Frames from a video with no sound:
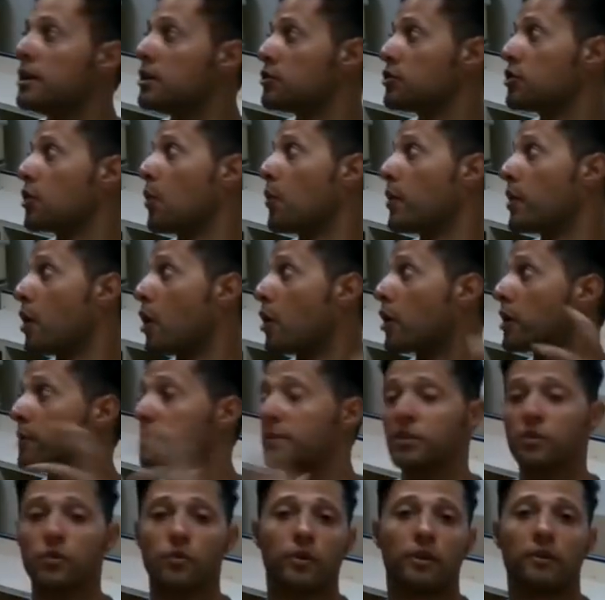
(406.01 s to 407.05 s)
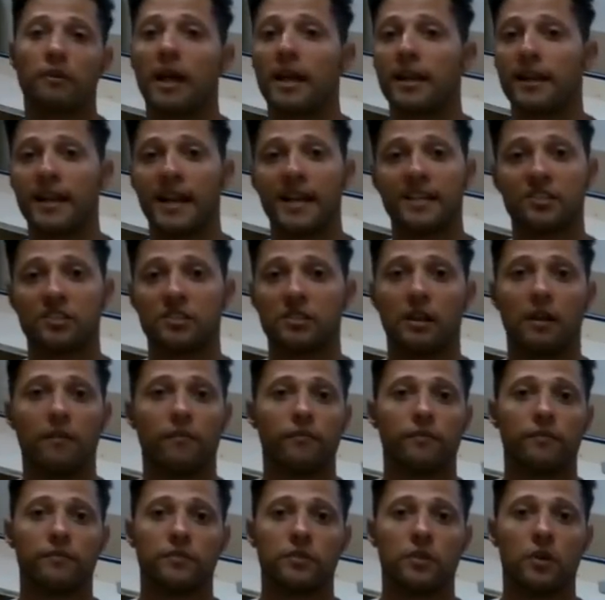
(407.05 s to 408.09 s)
So we are going to be doing a lot of that
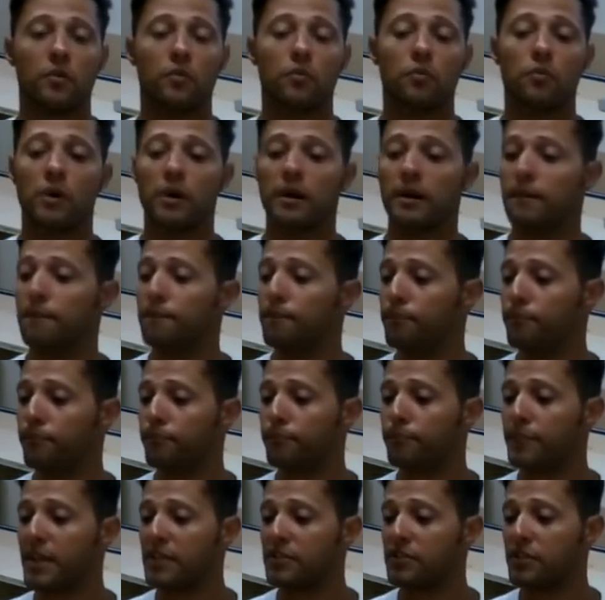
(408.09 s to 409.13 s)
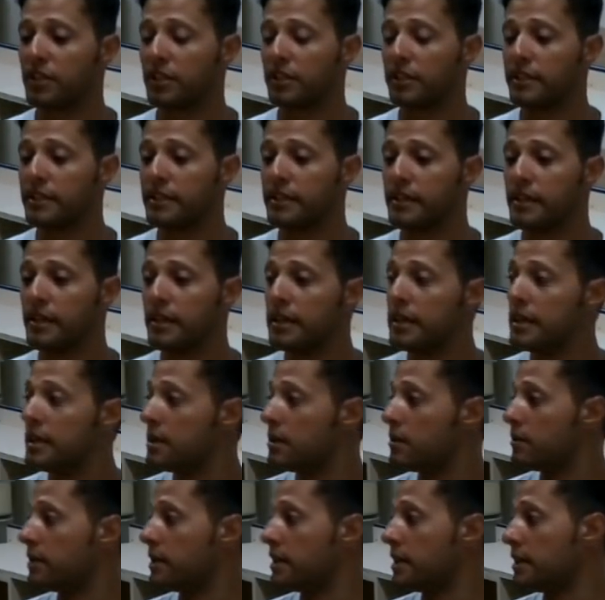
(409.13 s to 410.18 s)
stuff. So basically,
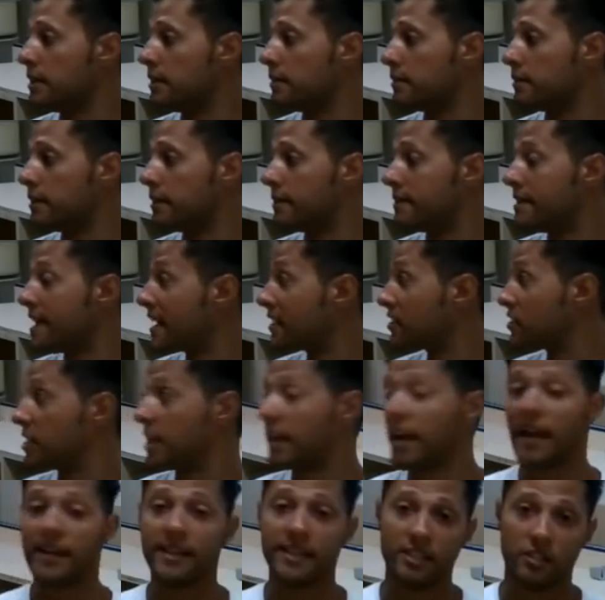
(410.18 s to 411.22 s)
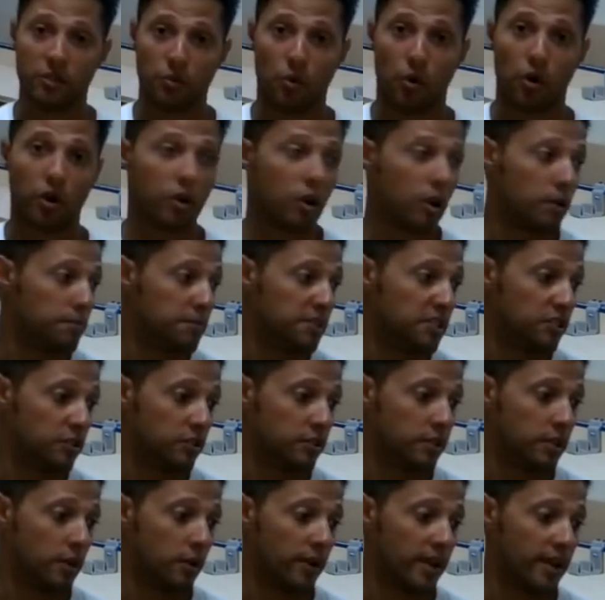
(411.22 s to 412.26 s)
the next thing I need to work on,
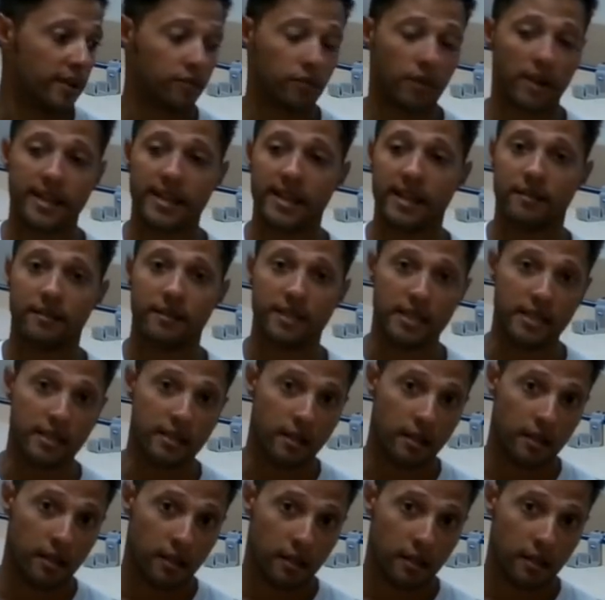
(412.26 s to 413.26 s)
after I get the